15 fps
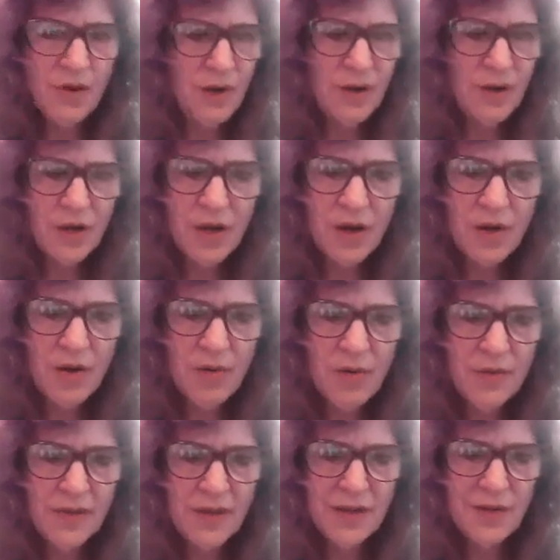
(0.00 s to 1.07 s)
nowhere to go.
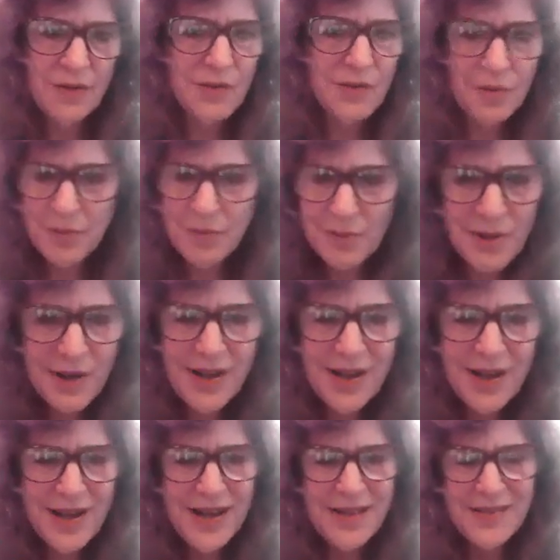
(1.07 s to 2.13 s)
They don't know.
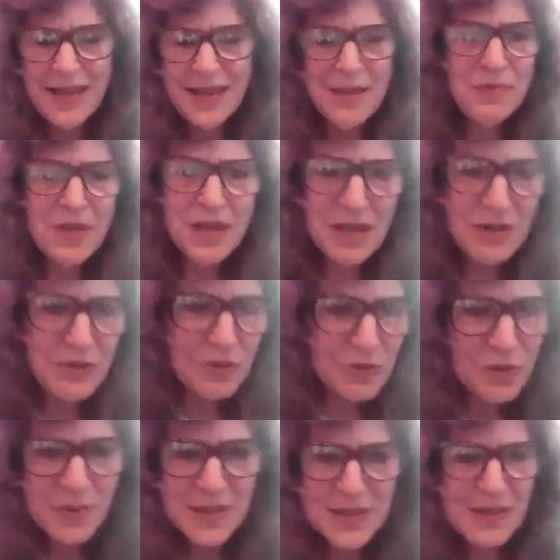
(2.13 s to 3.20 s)
They keep thinking
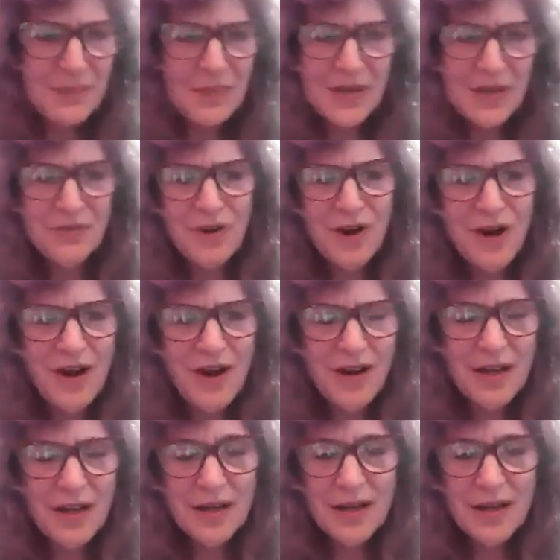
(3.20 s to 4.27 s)
they're doing something wrong.
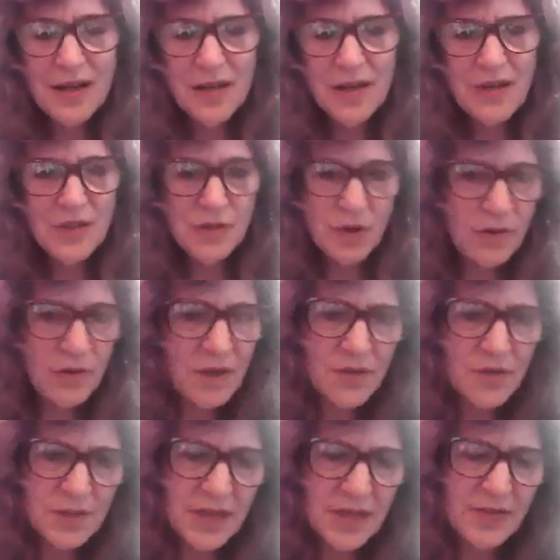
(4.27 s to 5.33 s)
They don't
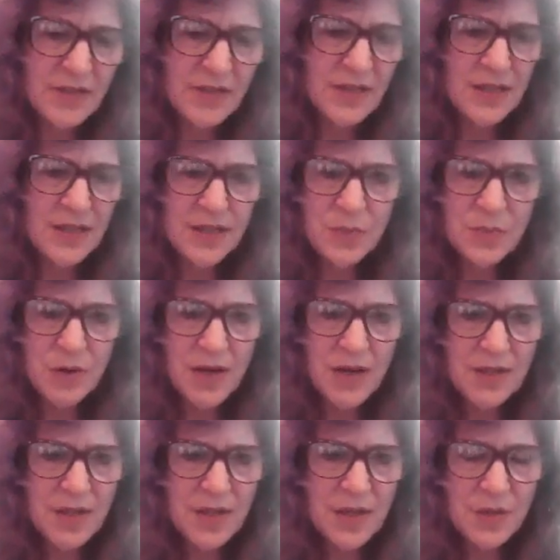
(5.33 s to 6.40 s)
understand the disease
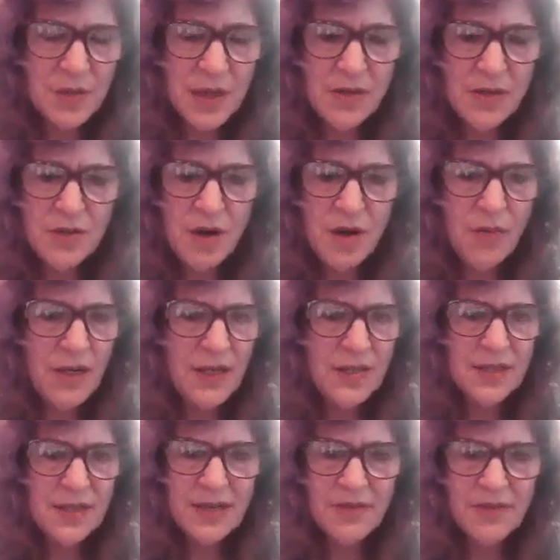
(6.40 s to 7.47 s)
process, and no one
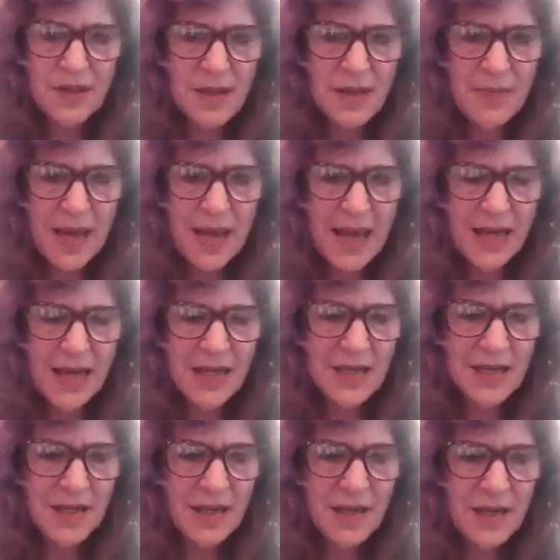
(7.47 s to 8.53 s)
has given them
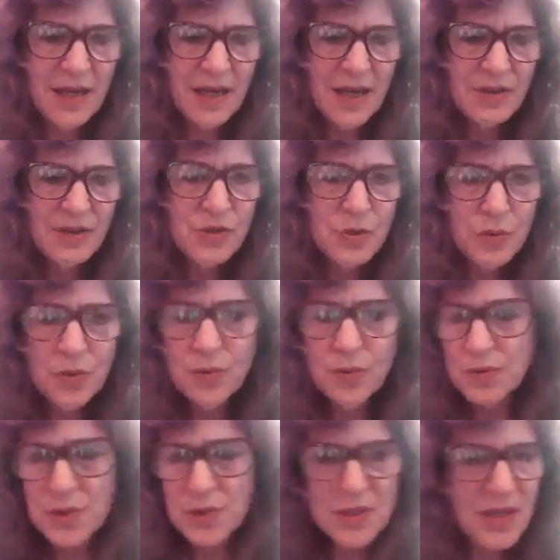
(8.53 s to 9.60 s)
any
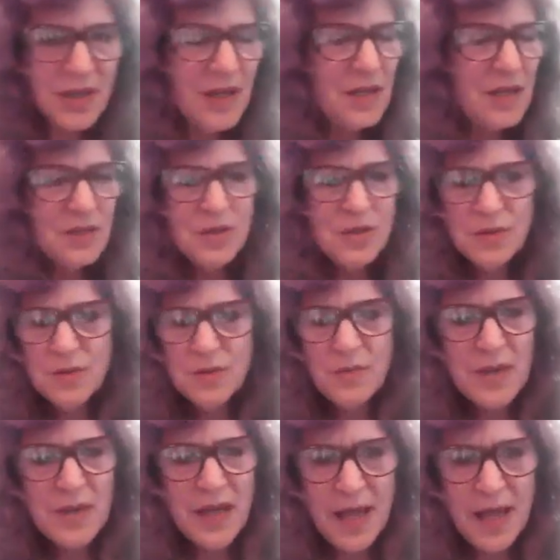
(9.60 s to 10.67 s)
tools
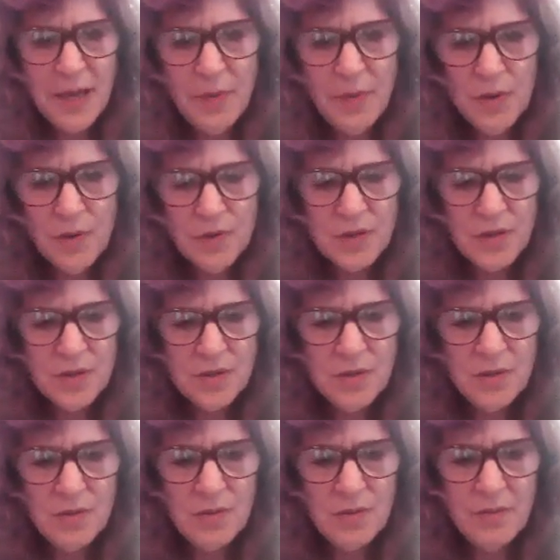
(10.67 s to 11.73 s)
to be able
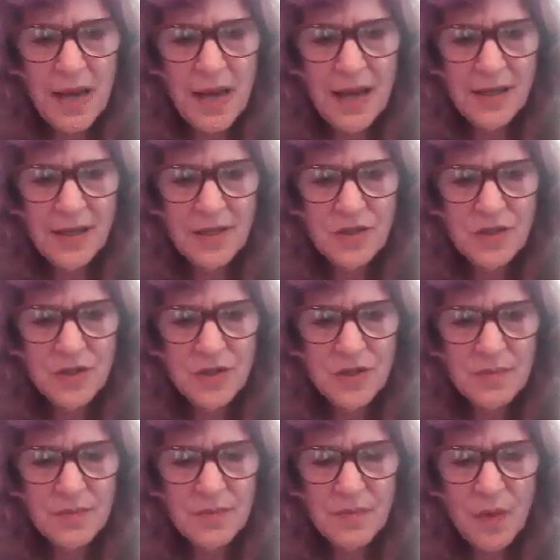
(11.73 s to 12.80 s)
to manage
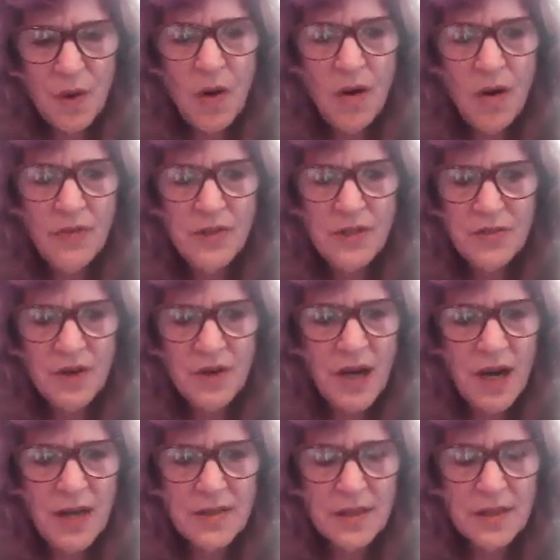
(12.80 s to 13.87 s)
all the different
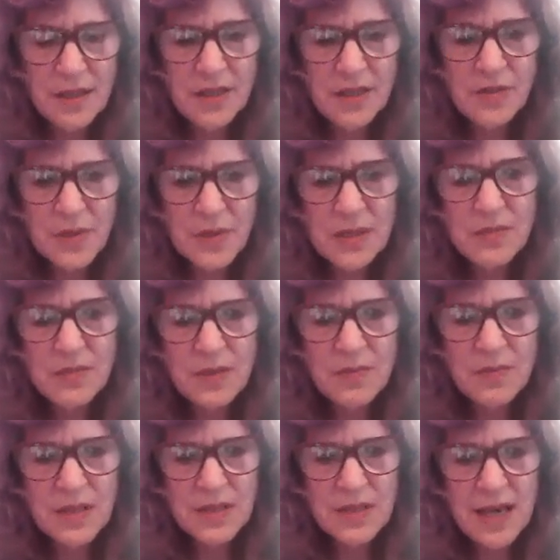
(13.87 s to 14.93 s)
kinds of clinical
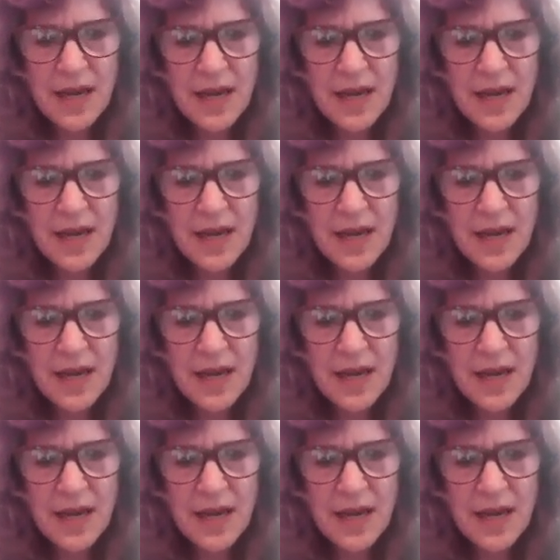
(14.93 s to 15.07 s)
symptoms